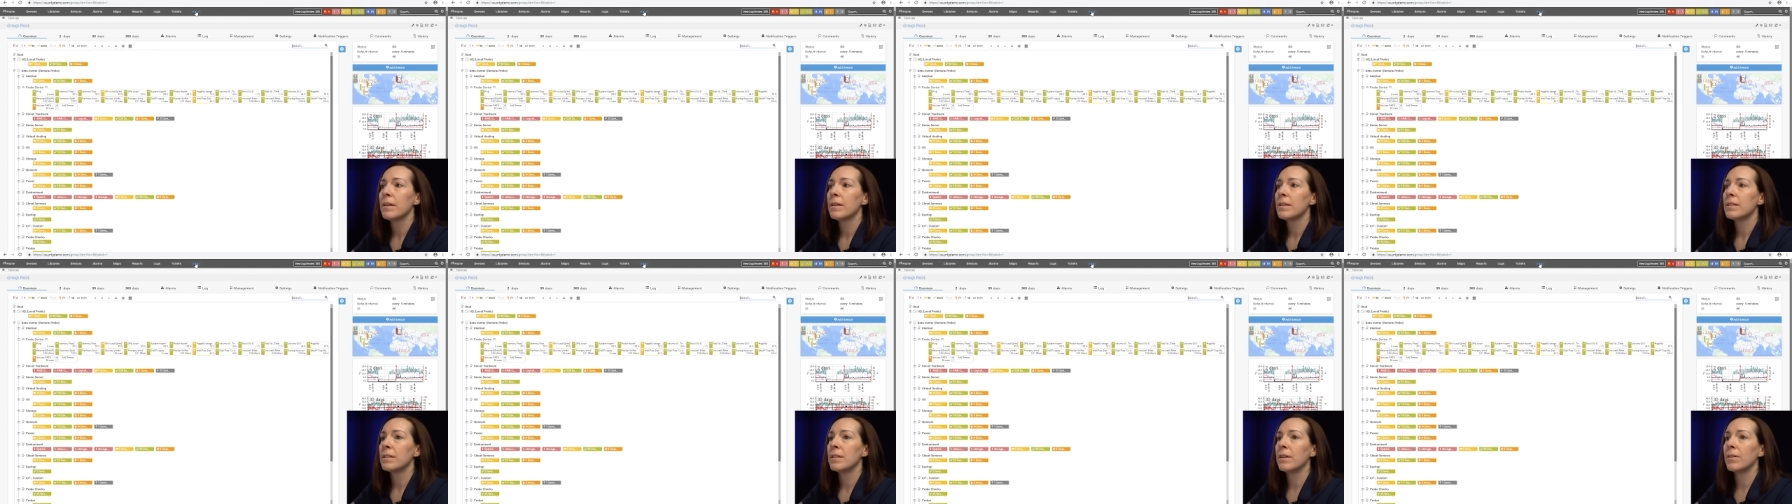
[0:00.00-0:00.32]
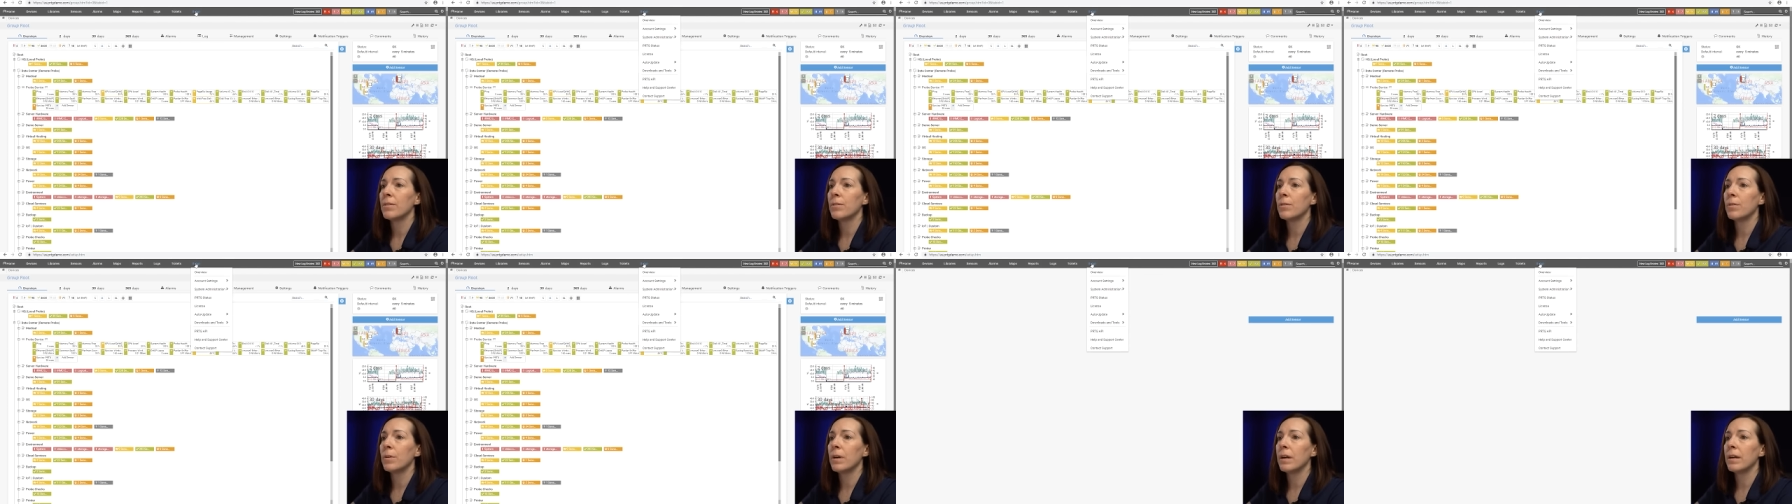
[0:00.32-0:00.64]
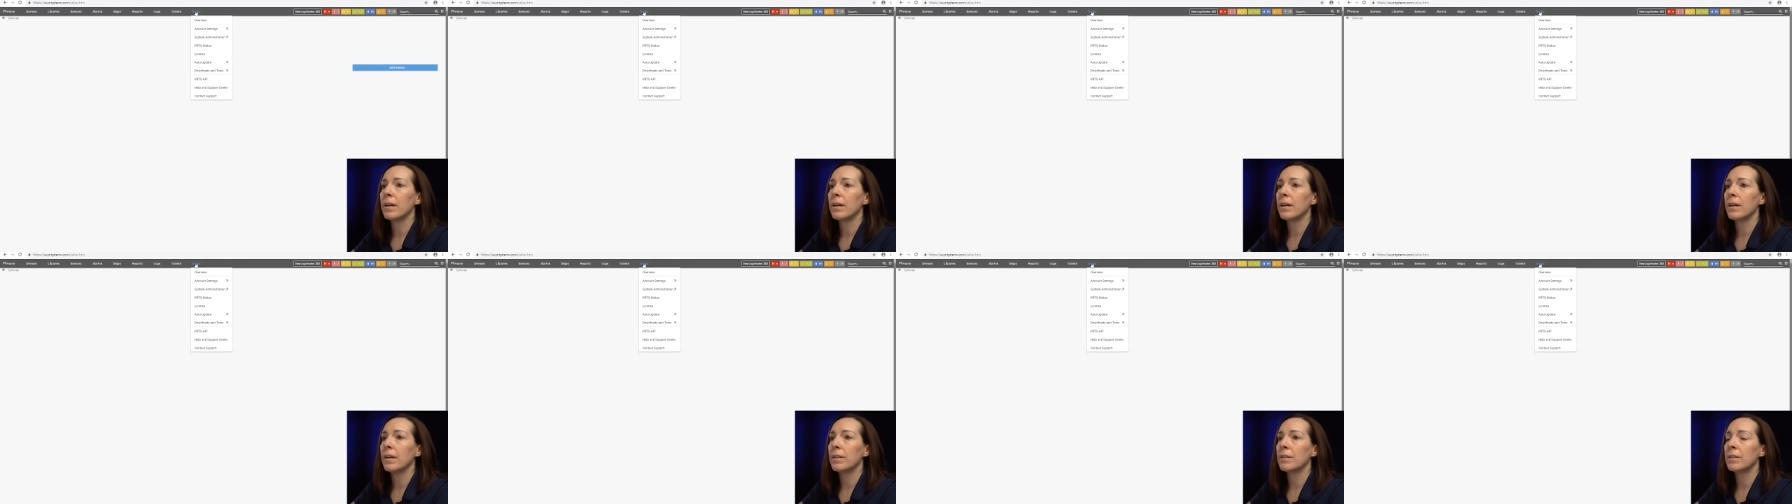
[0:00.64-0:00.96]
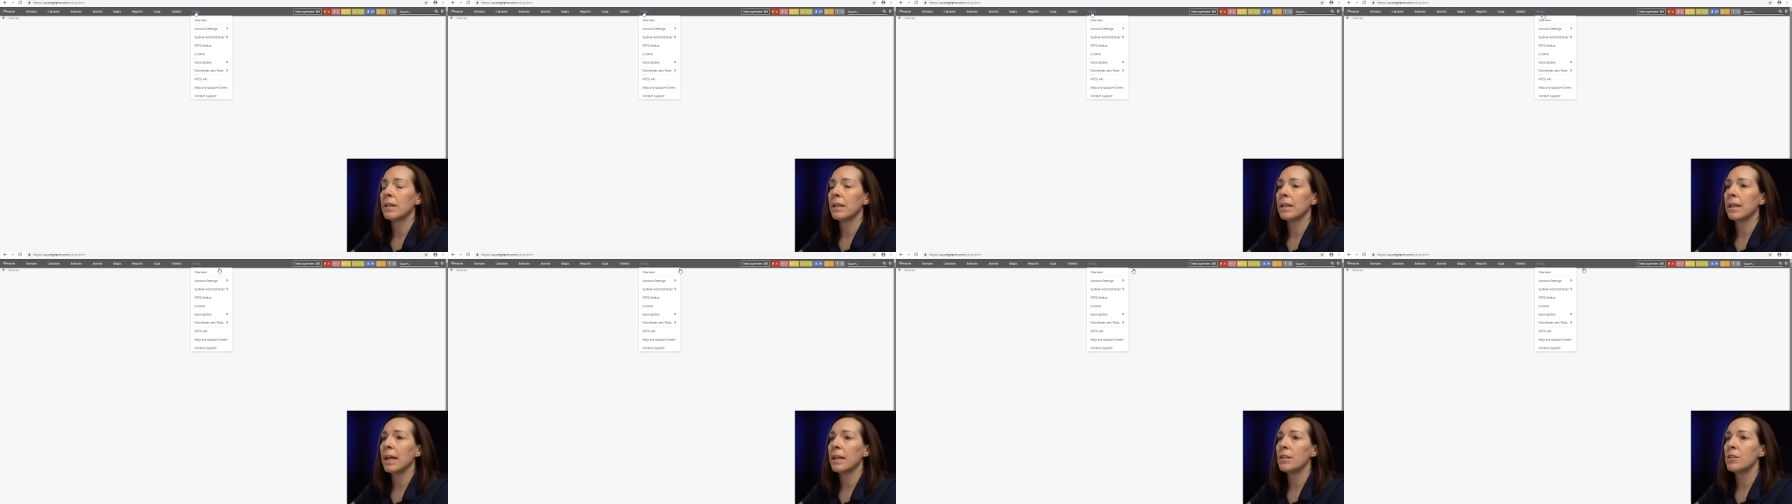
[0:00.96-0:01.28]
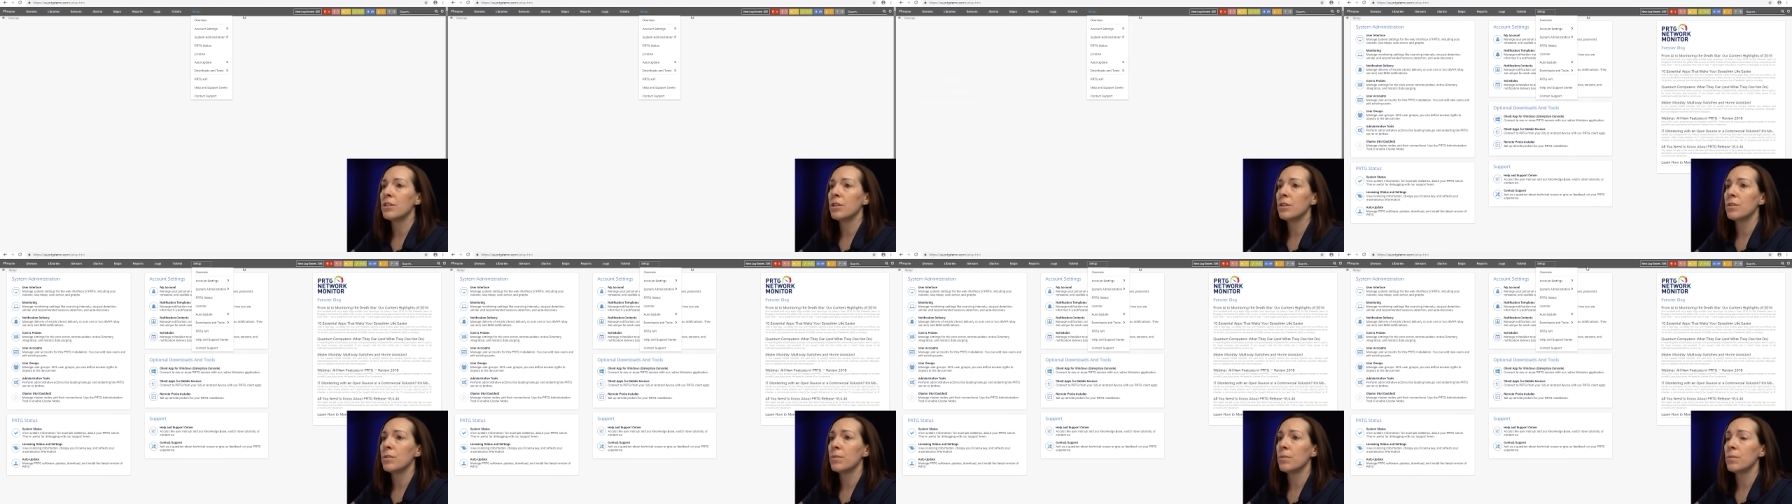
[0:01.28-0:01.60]
So to
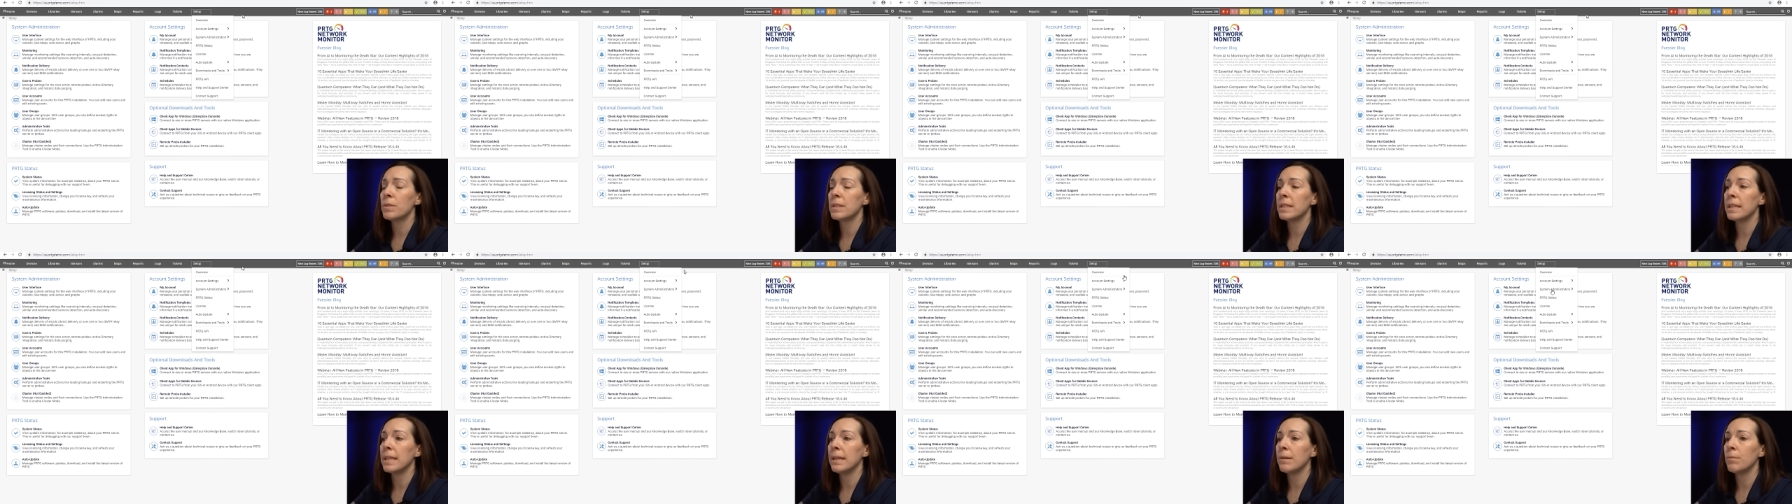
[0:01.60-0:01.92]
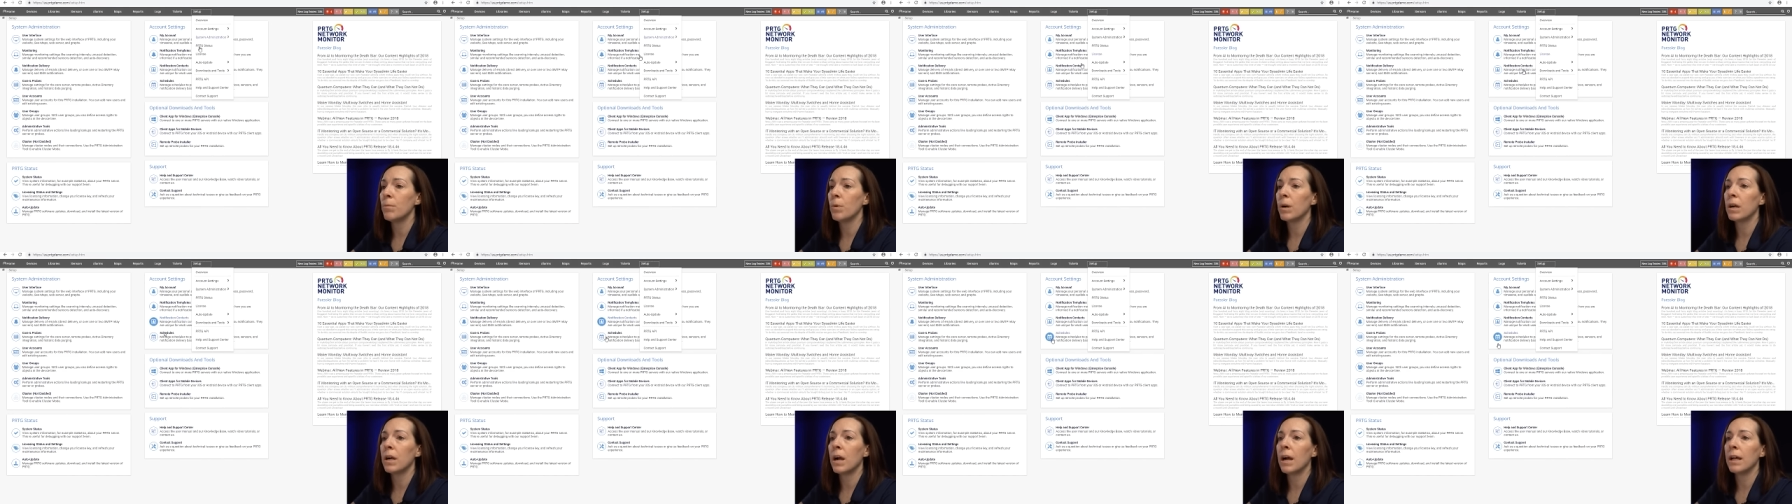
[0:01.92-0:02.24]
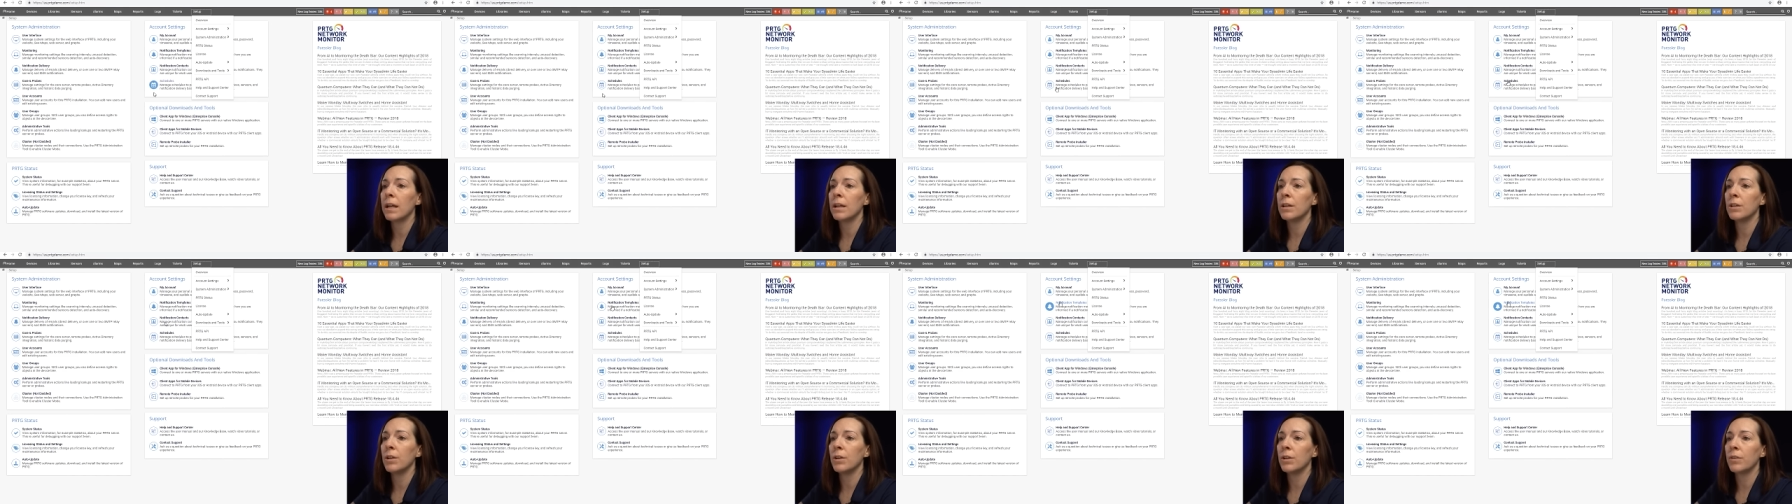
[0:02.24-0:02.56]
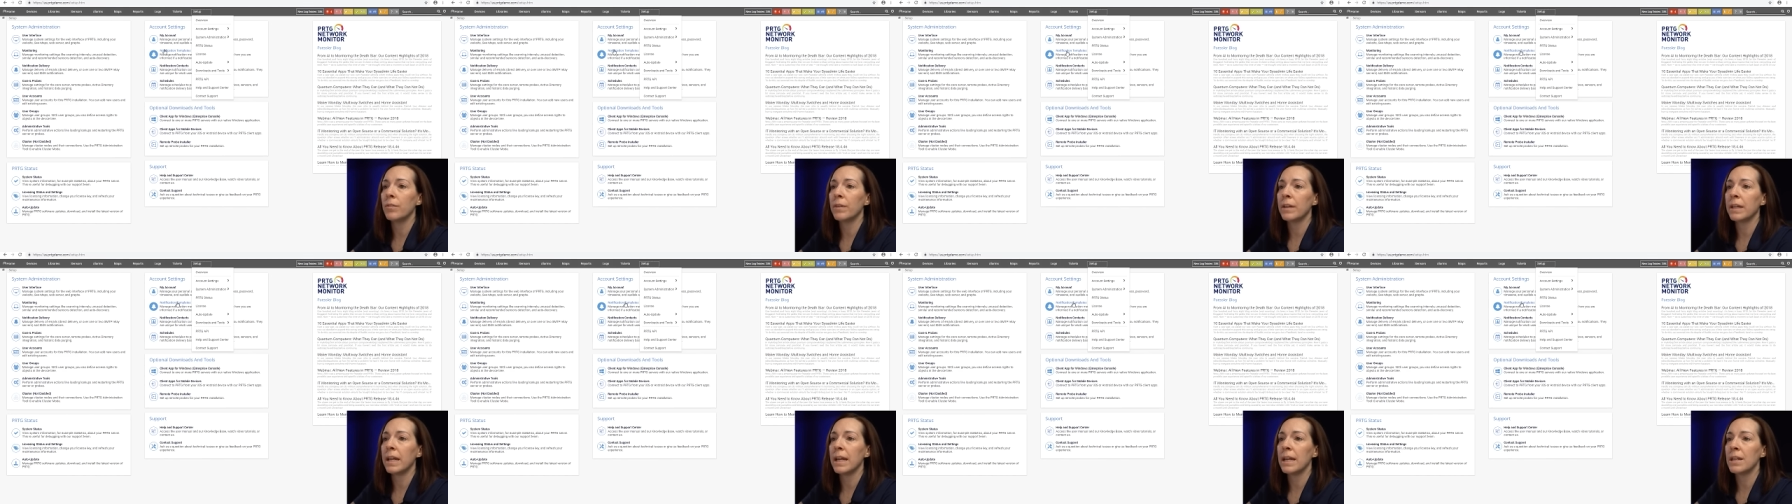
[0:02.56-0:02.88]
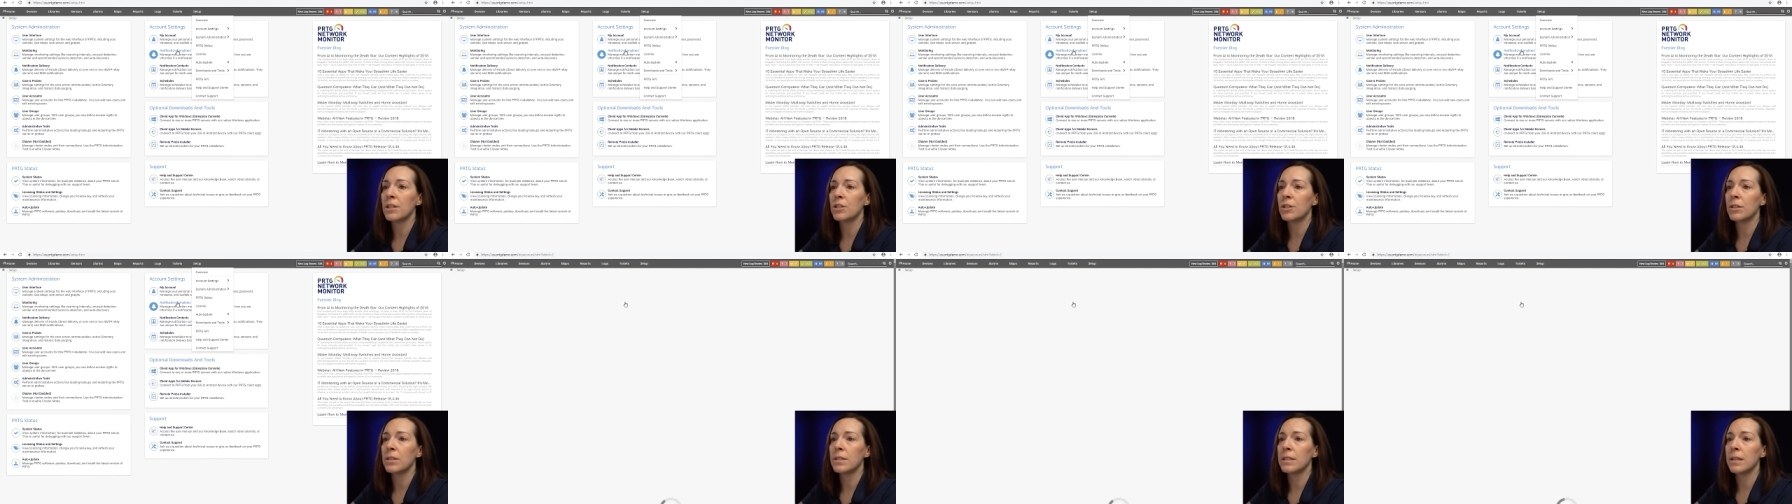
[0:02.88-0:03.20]
let you see what kind of
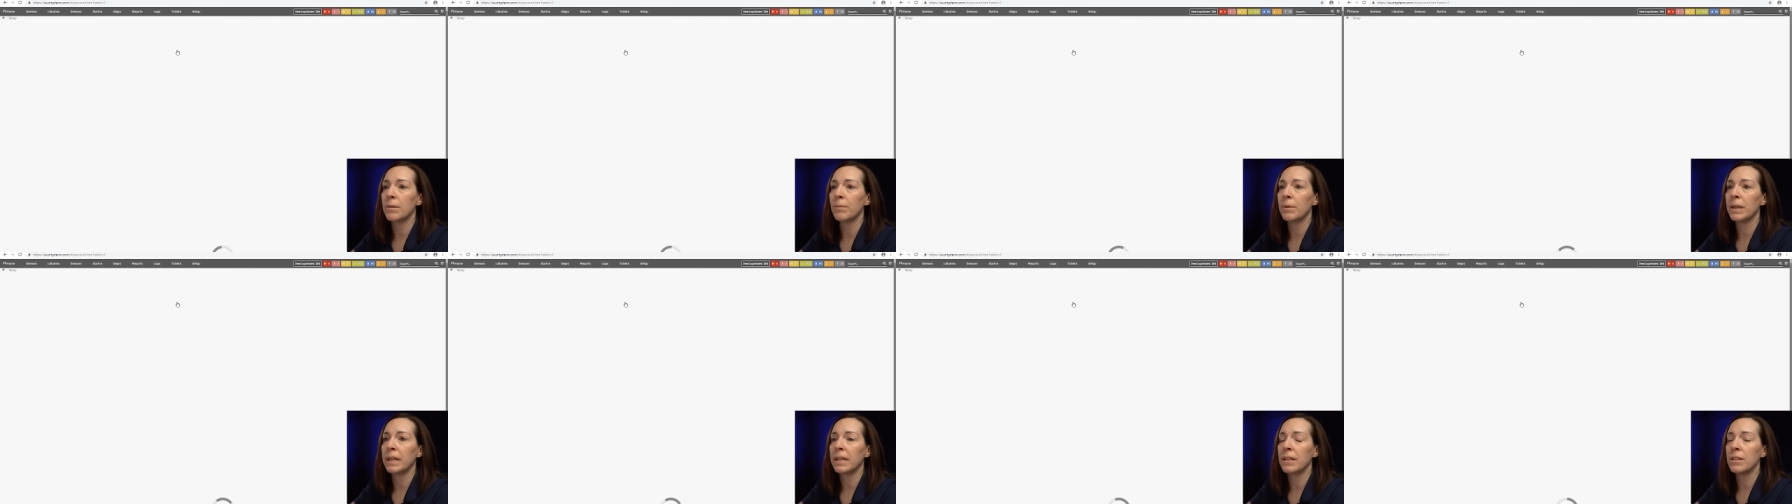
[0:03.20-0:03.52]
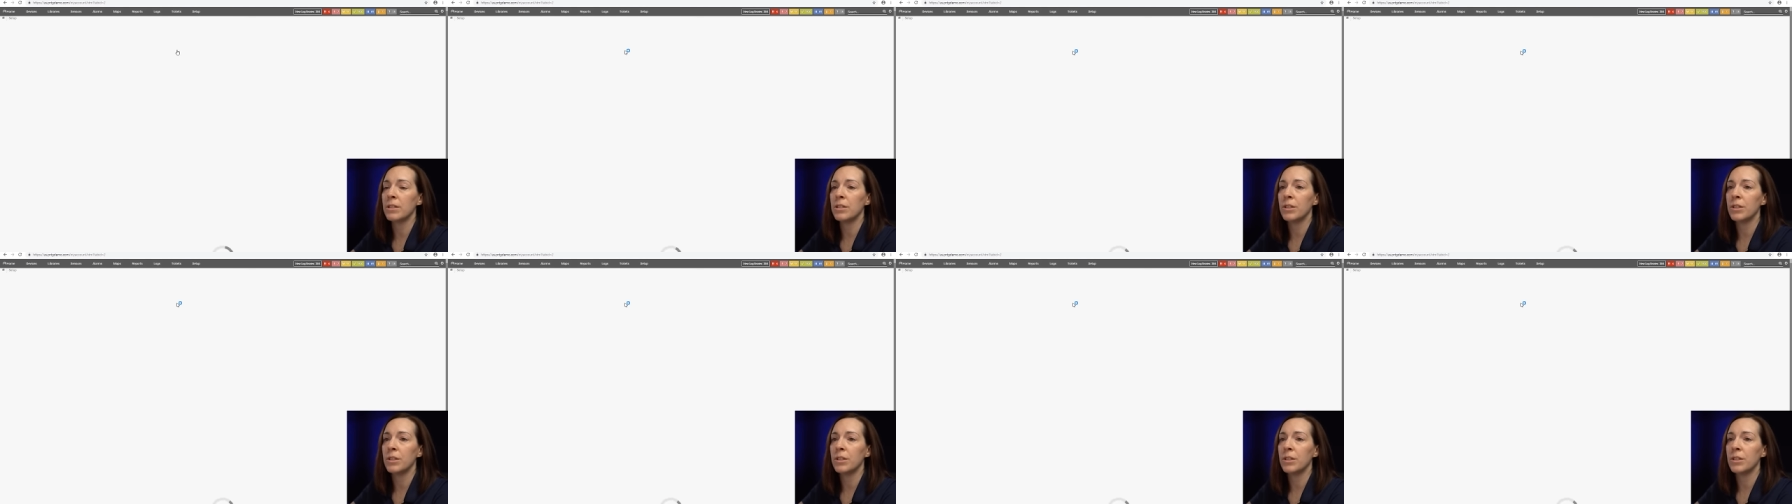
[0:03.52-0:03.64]
notifications that we can